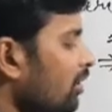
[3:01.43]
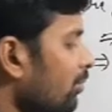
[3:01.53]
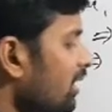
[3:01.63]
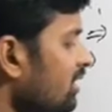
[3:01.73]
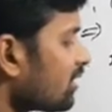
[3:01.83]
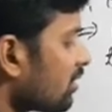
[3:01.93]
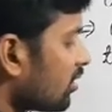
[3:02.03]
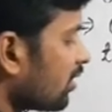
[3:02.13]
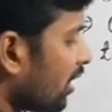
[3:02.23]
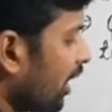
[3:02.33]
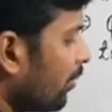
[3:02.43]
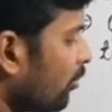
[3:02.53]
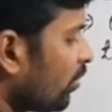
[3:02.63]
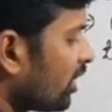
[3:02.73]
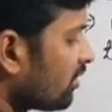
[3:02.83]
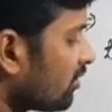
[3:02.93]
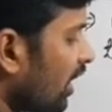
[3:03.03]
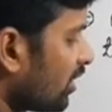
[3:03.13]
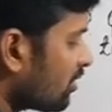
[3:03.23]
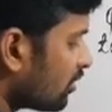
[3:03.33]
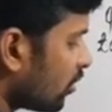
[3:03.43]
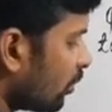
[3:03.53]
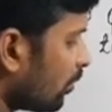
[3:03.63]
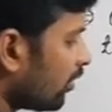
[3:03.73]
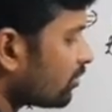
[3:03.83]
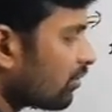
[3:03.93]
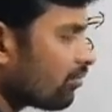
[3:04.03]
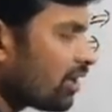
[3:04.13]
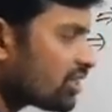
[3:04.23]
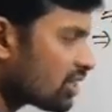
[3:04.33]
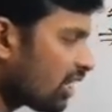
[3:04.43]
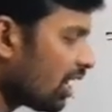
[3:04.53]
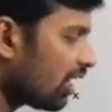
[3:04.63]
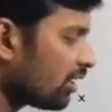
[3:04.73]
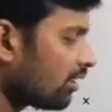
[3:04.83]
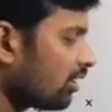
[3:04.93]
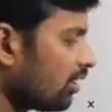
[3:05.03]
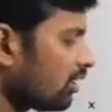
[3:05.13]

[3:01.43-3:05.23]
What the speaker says: means M1, that is slope of the first line,